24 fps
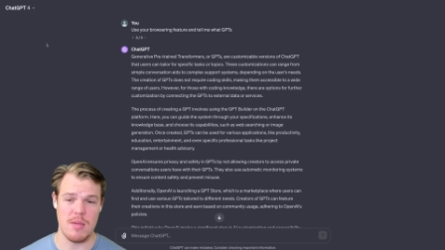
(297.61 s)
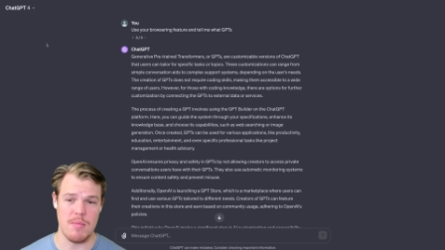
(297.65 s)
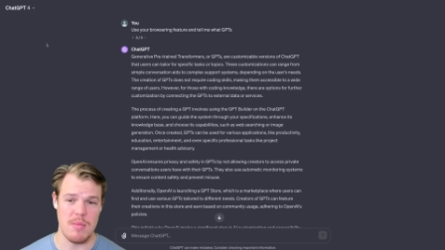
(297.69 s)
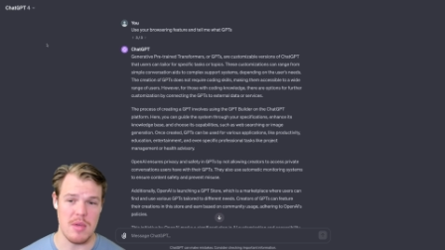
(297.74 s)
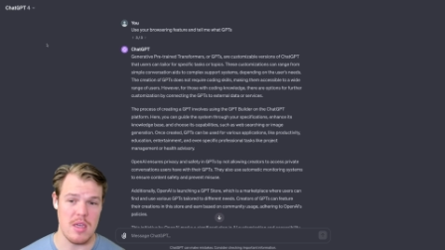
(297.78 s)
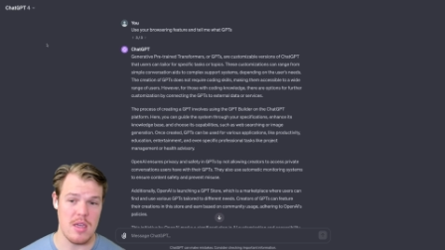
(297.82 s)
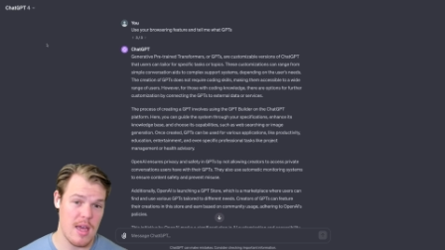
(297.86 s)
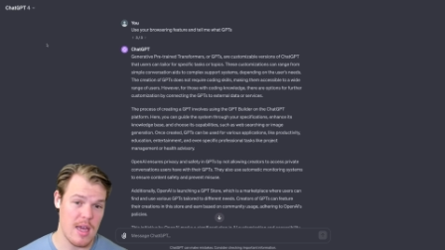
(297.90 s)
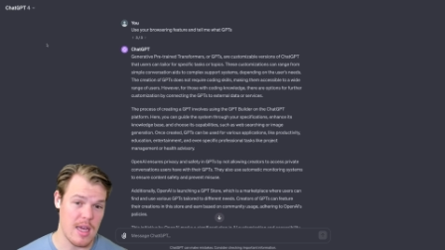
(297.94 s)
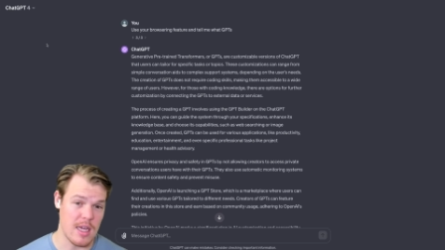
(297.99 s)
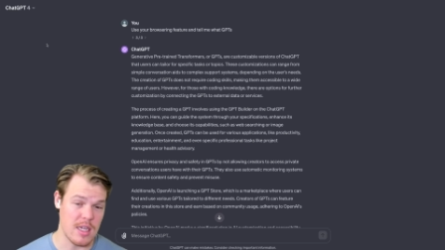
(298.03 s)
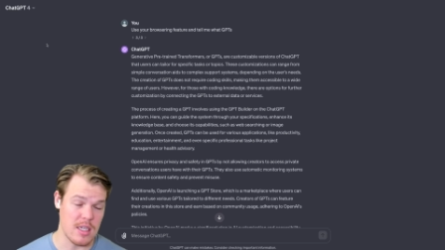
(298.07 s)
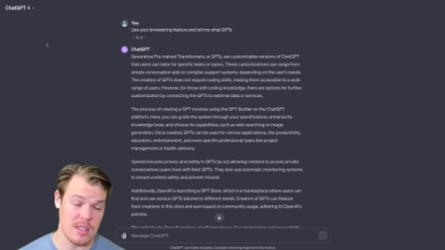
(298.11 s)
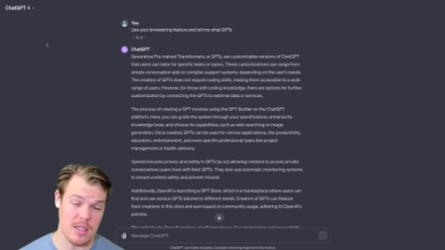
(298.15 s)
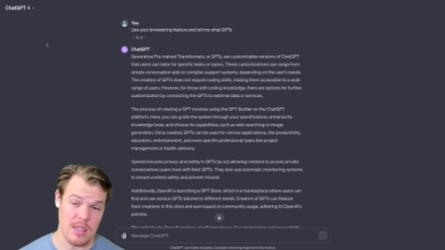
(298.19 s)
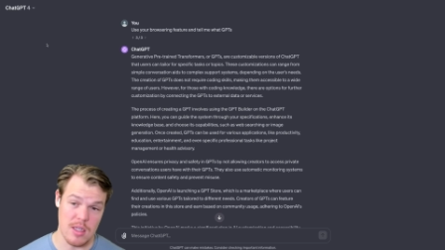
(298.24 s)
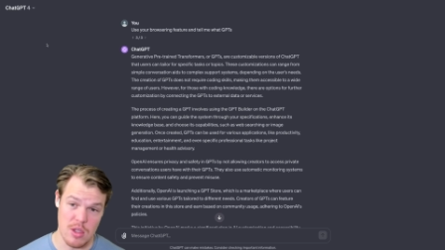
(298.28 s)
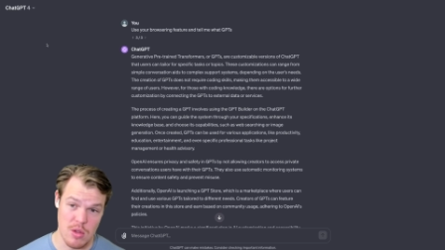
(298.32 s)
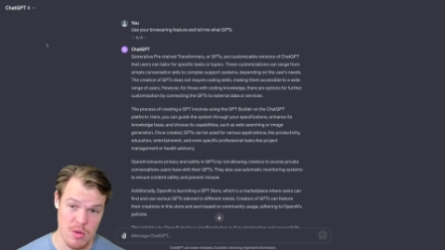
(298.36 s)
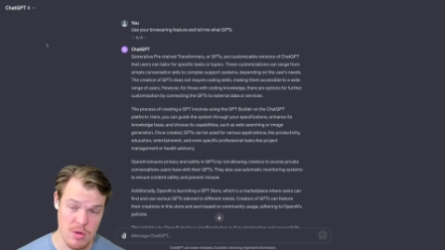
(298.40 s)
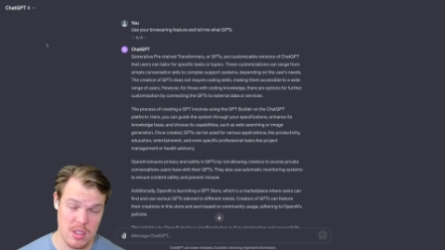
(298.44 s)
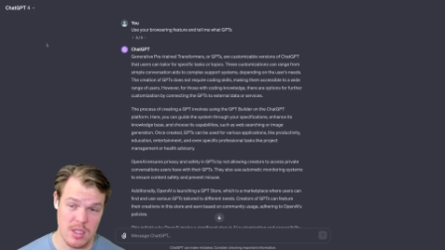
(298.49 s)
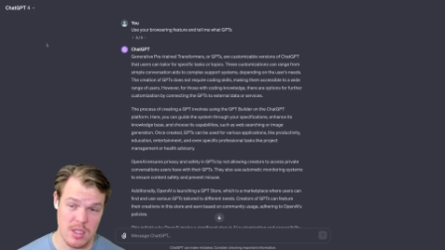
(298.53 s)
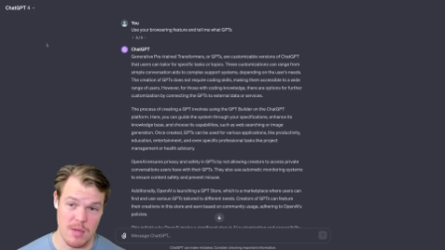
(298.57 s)
be,
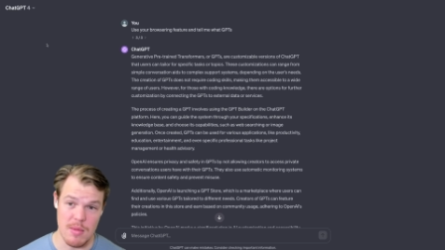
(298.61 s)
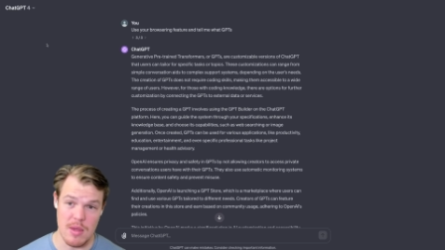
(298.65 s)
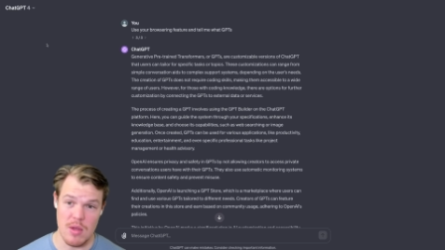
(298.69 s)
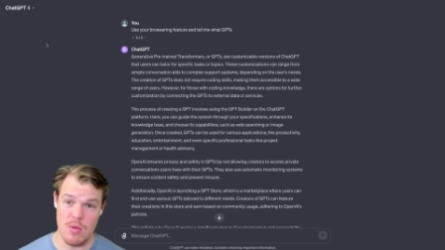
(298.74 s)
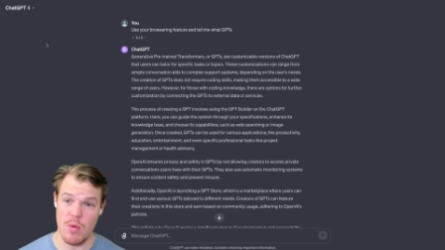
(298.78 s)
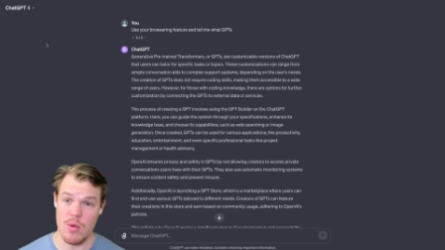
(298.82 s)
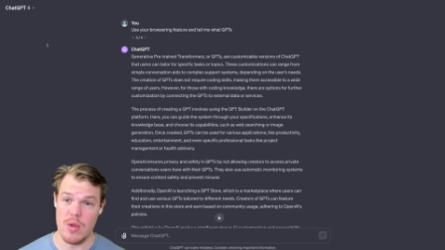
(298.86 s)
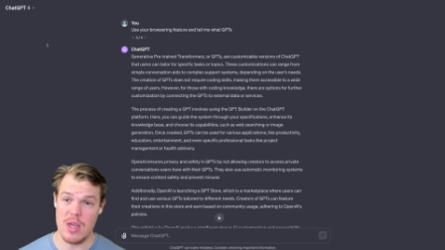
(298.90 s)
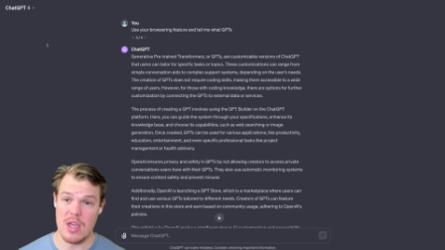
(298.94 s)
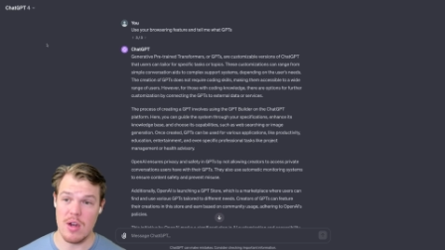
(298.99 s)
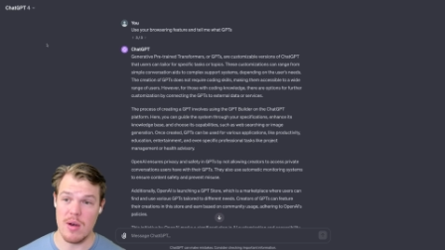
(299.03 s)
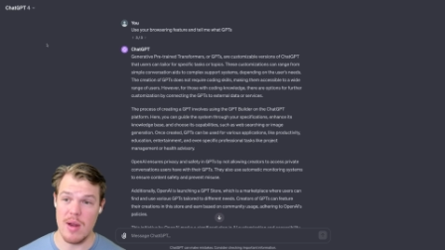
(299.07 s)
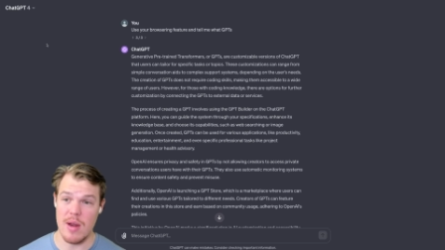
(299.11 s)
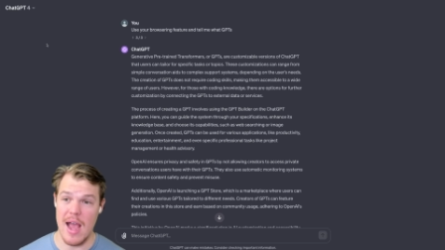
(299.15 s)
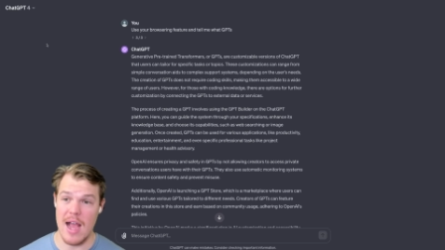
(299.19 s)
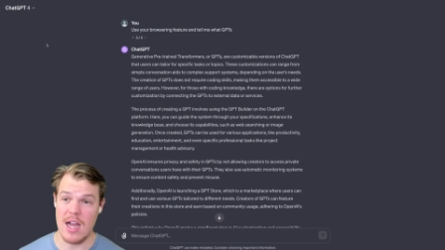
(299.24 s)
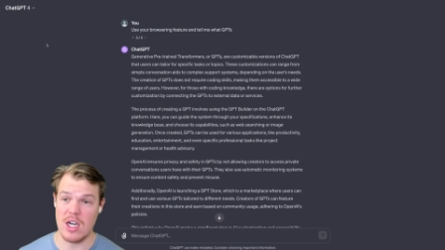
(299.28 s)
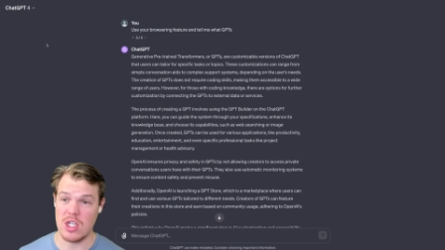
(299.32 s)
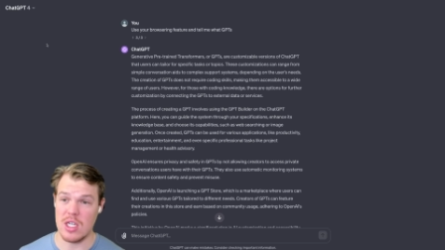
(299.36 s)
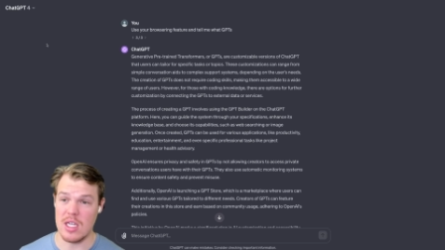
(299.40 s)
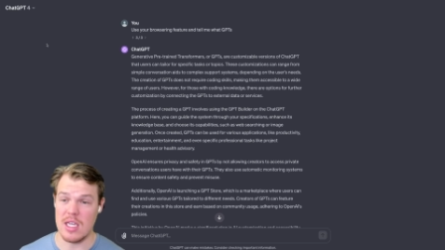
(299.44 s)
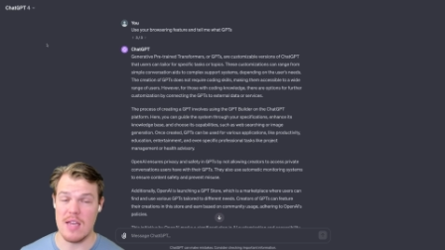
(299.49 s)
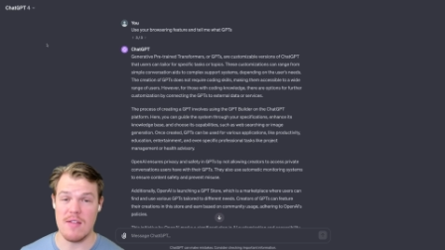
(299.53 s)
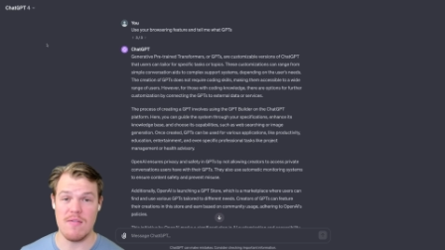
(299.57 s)
where you could
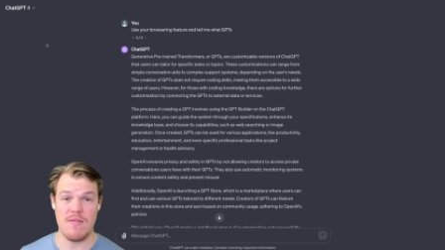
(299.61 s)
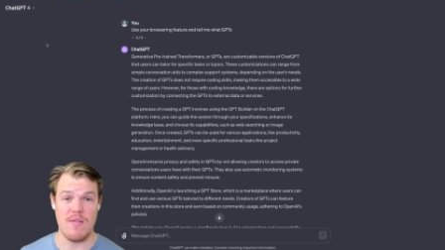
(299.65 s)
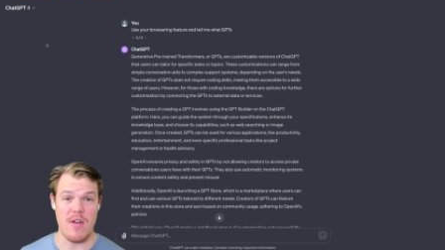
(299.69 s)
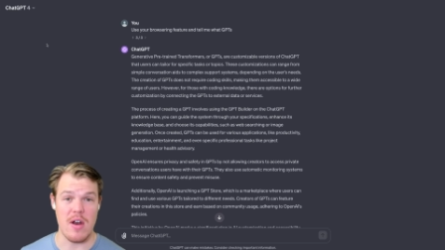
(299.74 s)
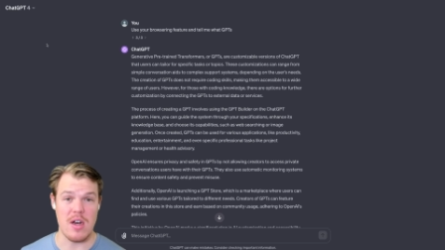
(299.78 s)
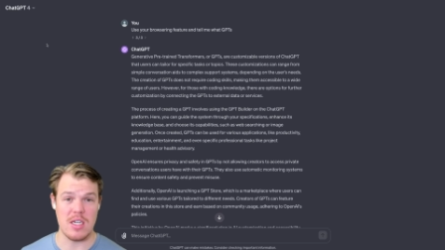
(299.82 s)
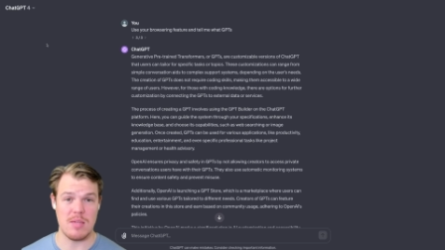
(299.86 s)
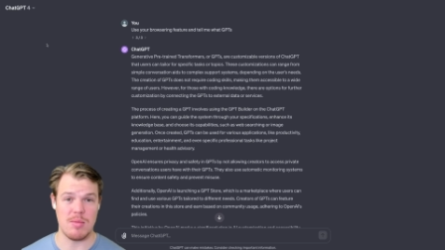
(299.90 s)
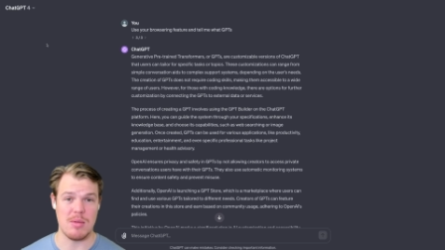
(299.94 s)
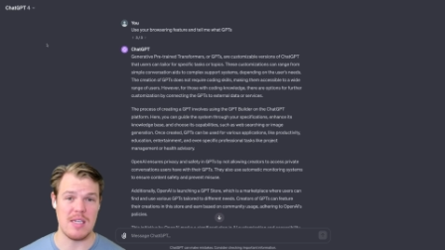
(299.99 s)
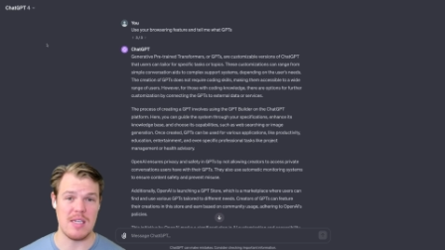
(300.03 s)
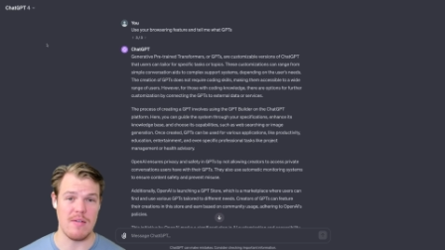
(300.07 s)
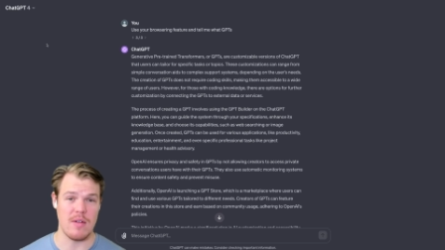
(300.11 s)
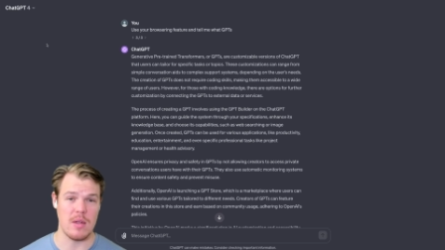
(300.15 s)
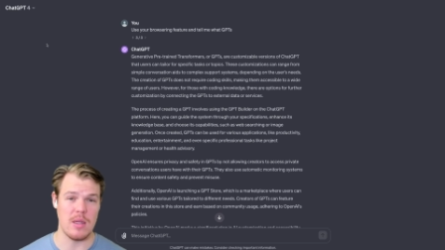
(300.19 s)
actually give very specific